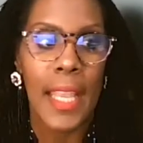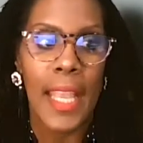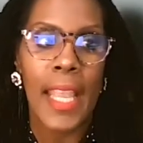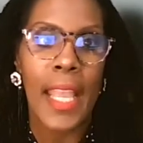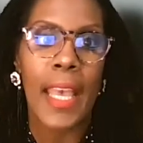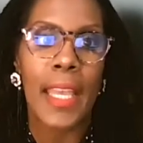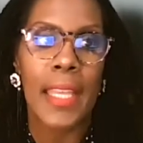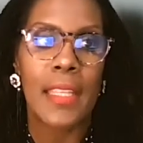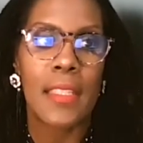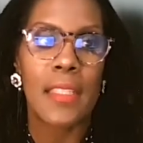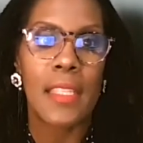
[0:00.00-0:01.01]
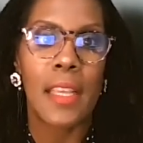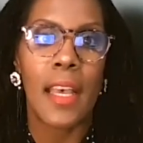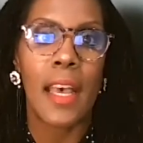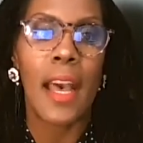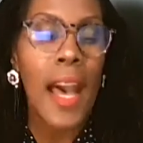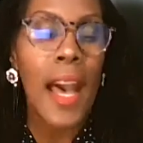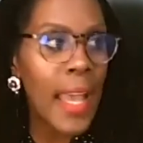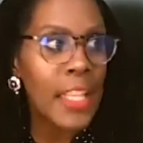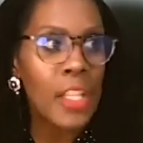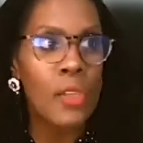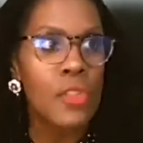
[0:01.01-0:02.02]
And I
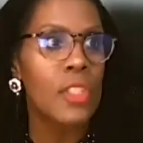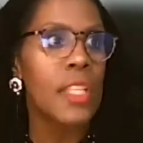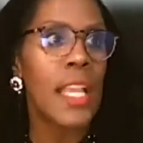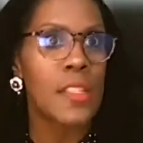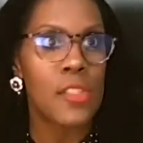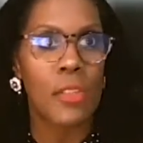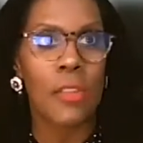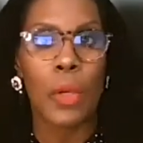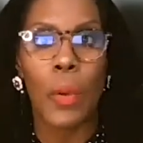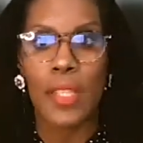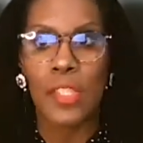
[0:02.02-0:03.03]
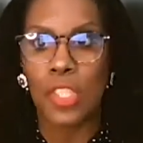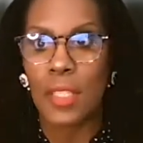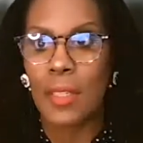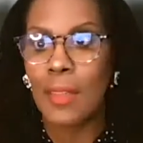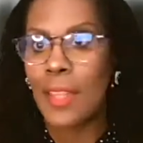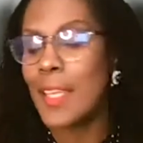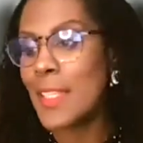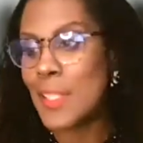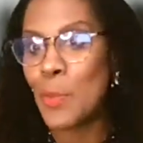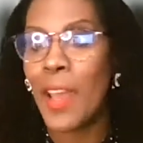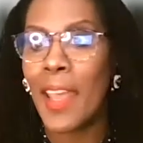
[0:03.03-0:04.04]
usually answer the question
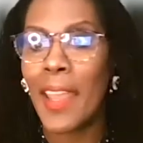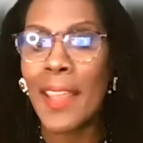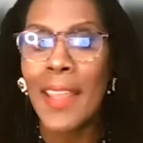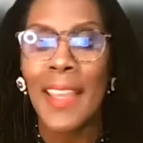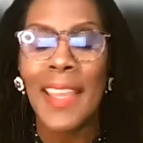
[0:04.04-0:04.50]
this way.